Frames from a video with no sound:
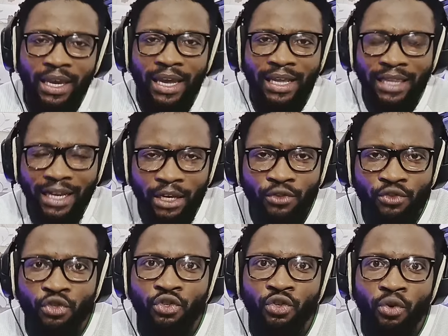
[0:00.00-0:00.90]
he entered the
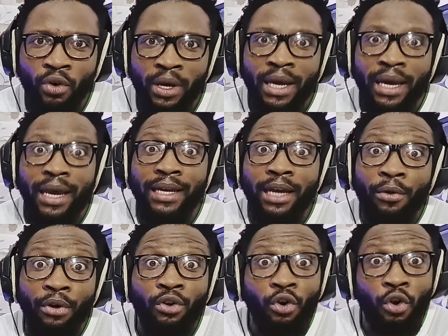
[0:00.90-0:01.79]
studio and
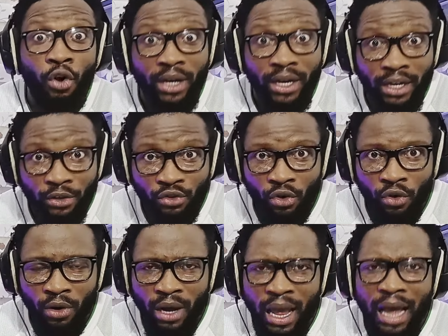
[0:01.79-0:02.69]
they recorded the
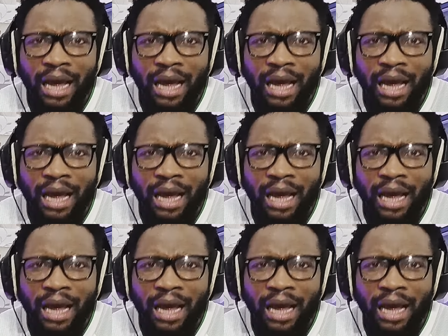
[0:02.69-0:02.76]
song